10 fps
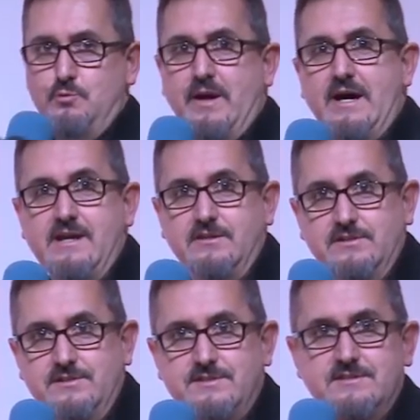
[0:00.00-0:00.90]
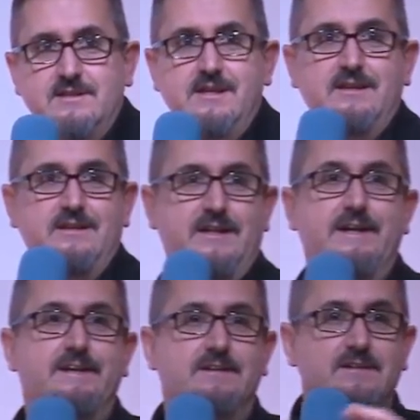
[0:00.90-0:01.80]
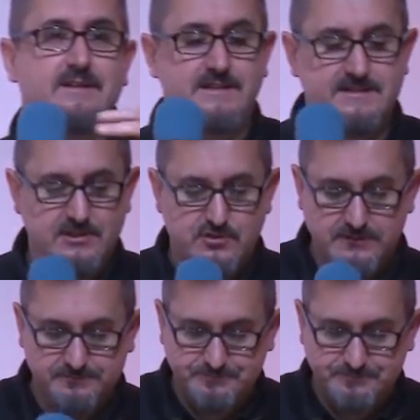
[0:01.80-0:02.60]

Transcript: partners, uh, etc.